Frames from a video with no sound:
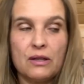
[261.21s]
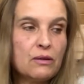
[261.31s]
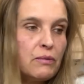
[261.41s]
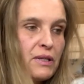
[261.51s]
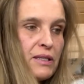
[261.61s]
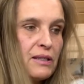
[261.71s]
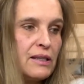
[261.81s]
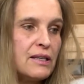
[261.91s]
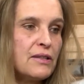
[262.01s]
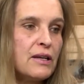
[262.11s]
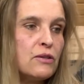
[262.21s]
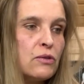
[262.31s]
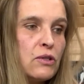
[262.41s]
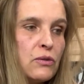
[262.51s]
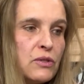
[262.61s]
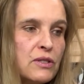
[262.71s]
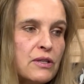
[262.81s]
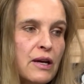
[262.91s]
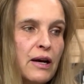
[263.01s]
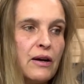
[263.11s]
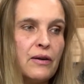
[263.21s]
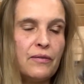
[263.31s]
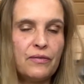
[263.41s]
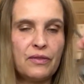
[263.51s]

Recently, they introduced their